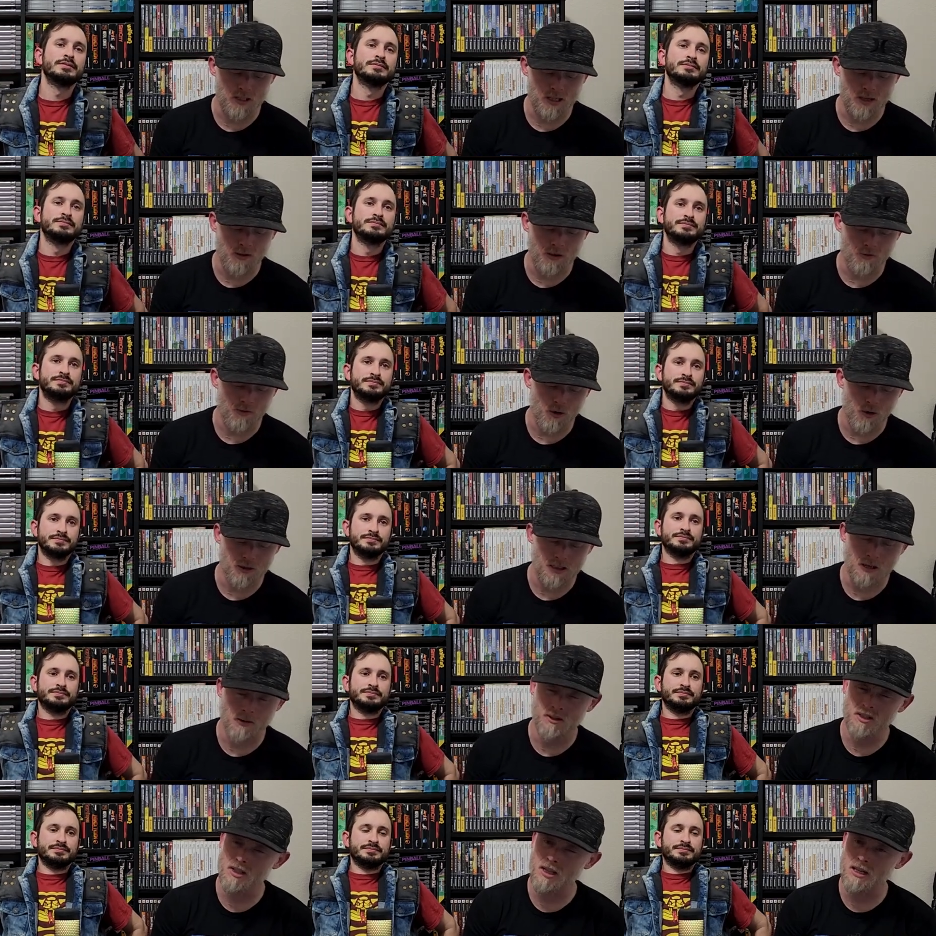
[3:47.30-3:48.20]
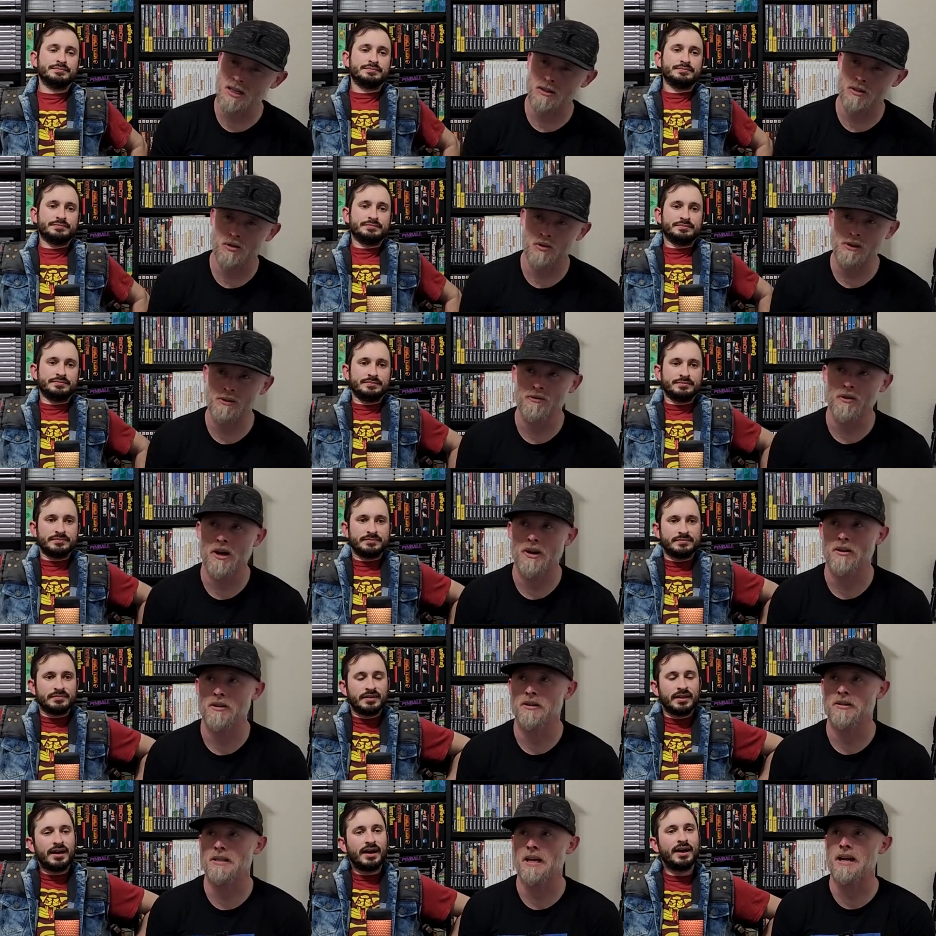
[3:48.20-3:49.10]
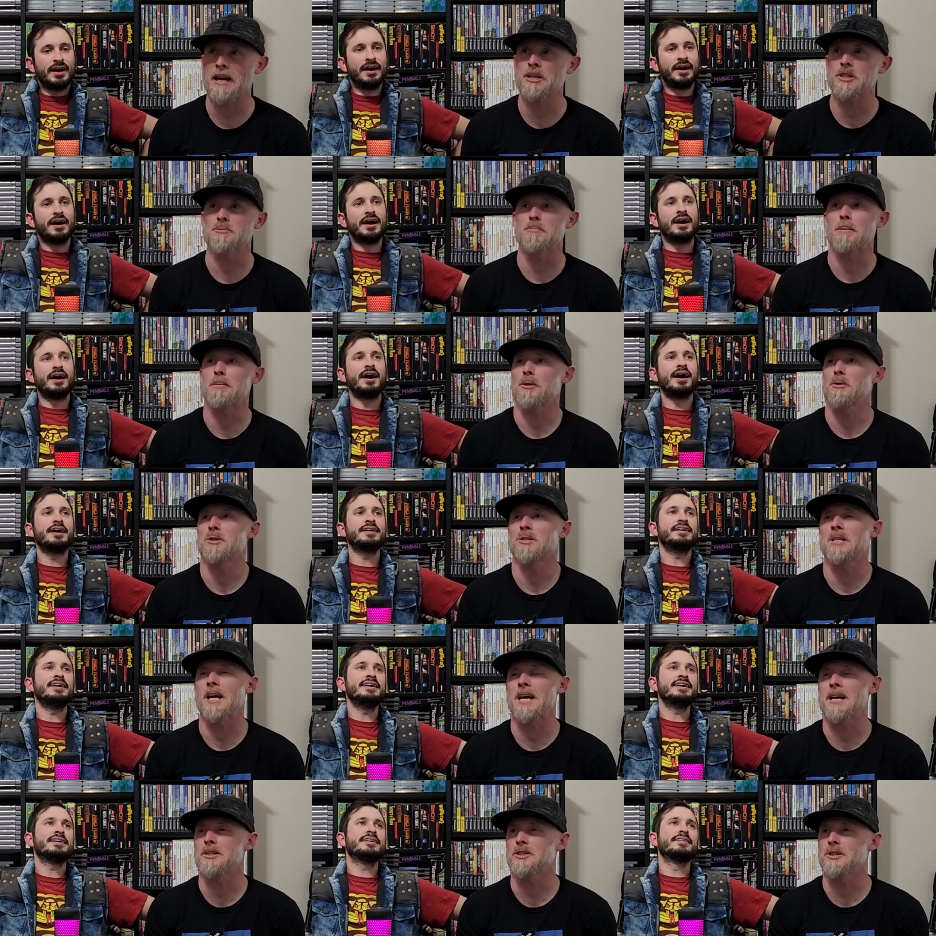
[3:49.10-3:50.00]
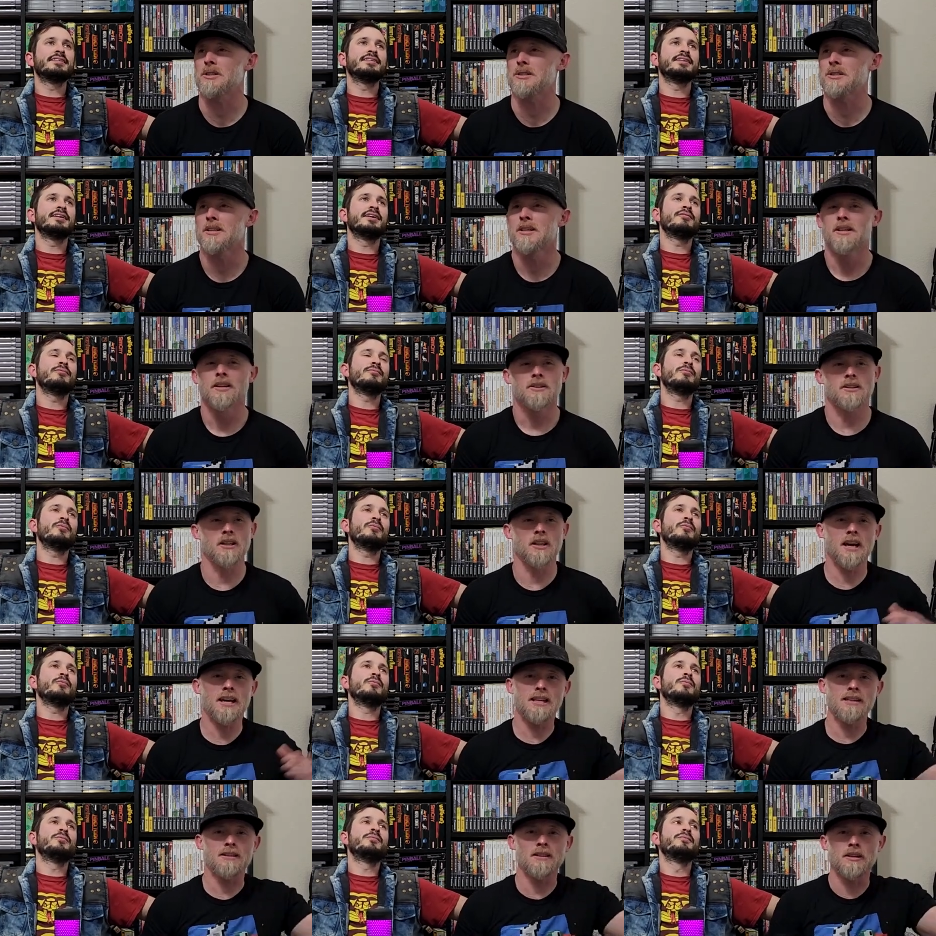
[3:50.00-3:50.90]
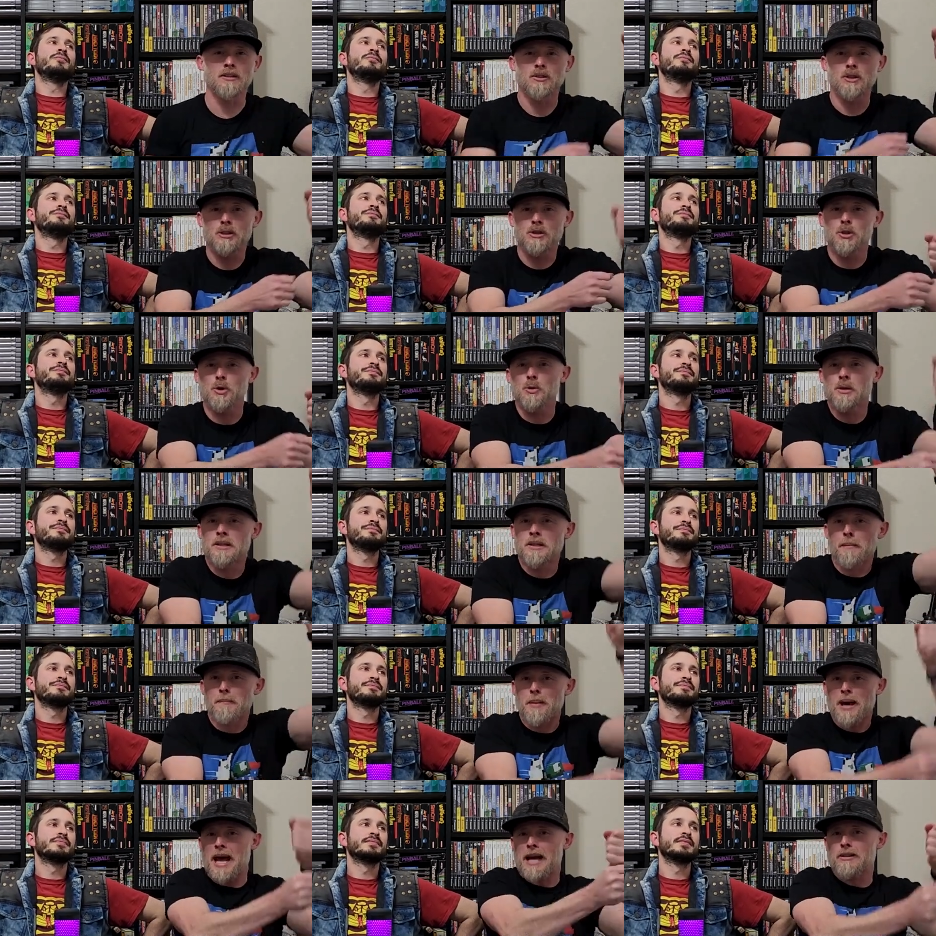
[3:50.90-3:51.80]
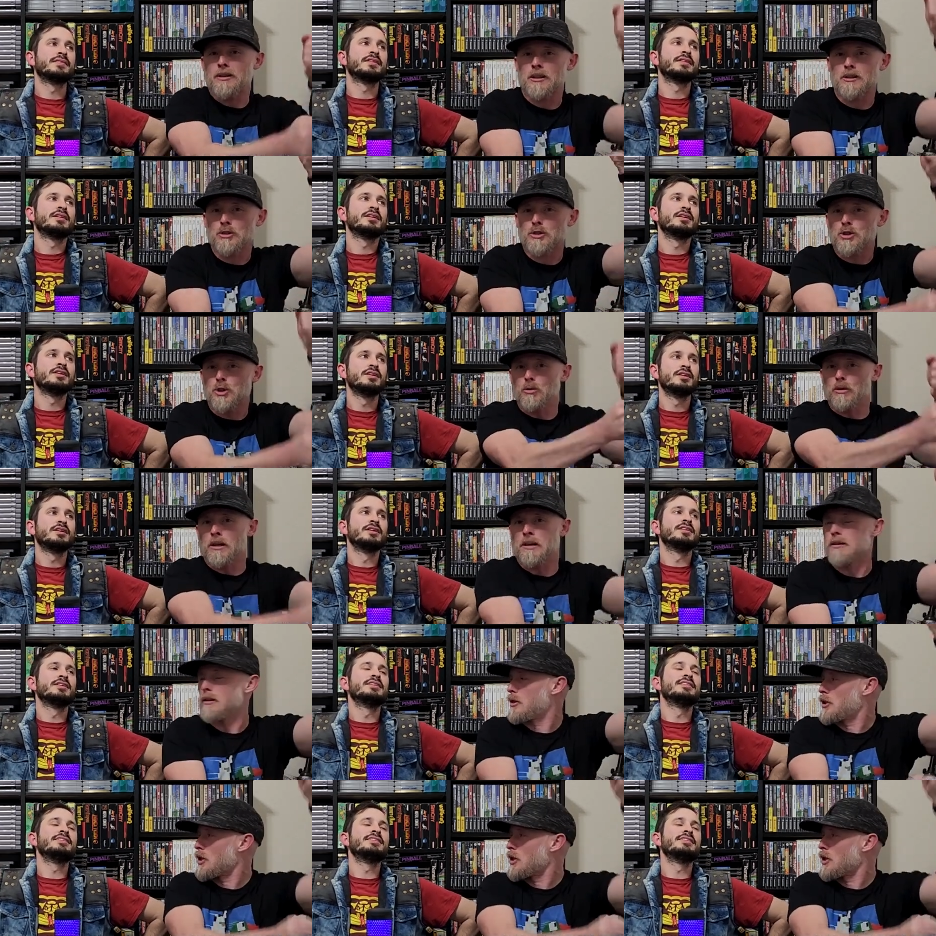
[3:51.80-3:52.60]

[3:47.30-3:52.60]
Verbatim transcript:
Speaker 1: Steve. At first, I was thinking Street Fighter because I, I, just remember the I stages, like, the lady, the, the, dude in the back that's choking